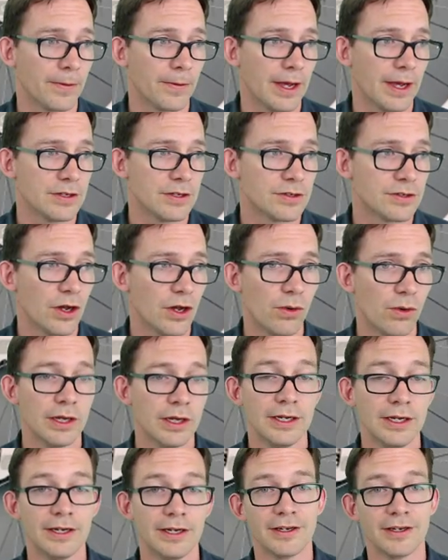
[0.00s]
So
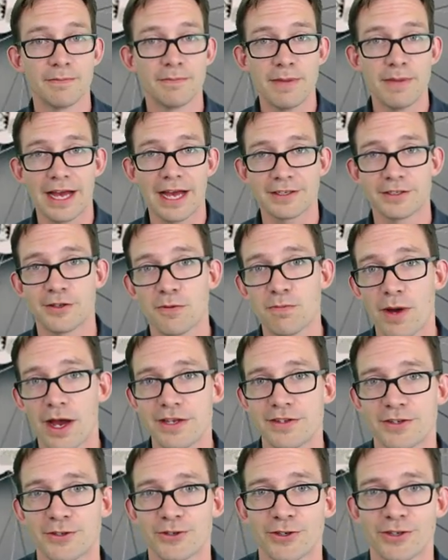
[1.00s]
back to the
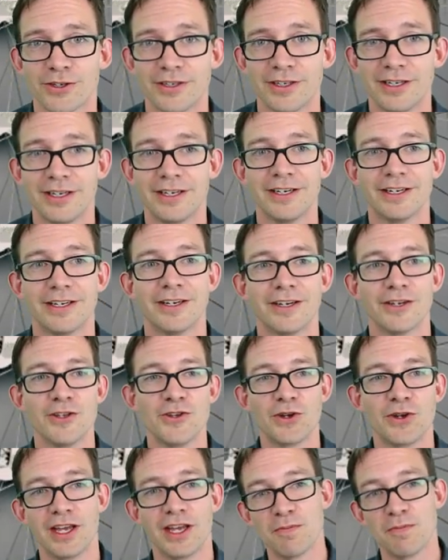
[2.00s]
bicycle. You
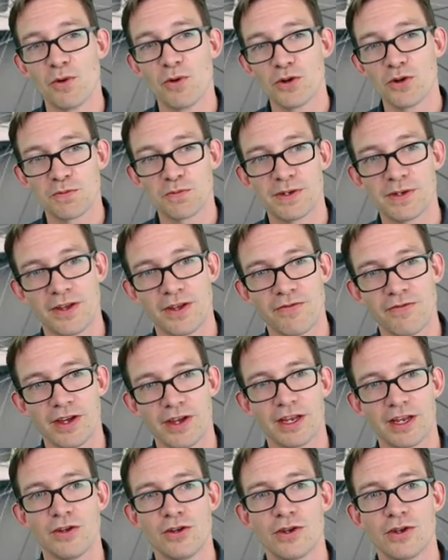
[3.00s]
can get more specific
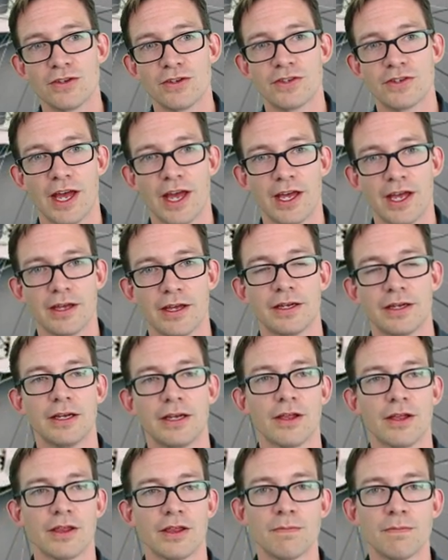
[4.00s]
and you can say
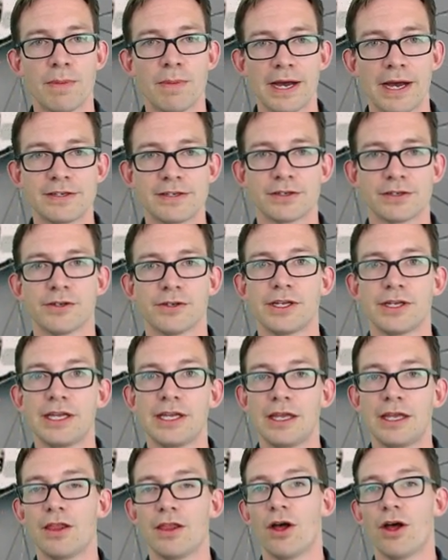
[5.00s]
the bicycle
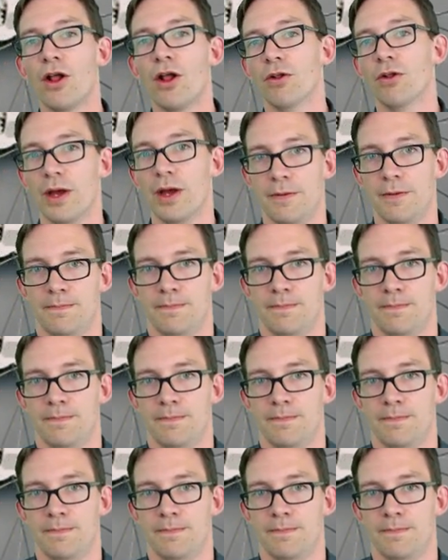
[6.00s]
in the hallway.